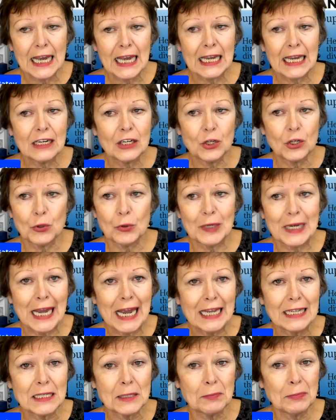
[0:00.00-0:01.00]
it
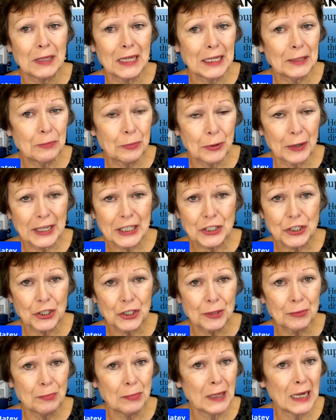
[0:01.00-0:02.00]
creates blood
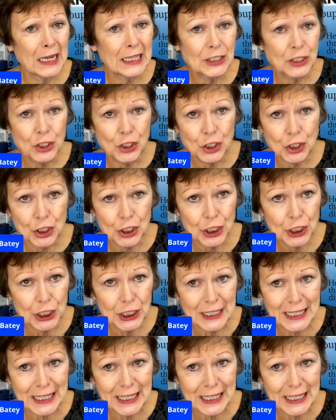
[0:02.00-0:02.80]
pressure, blood sugar,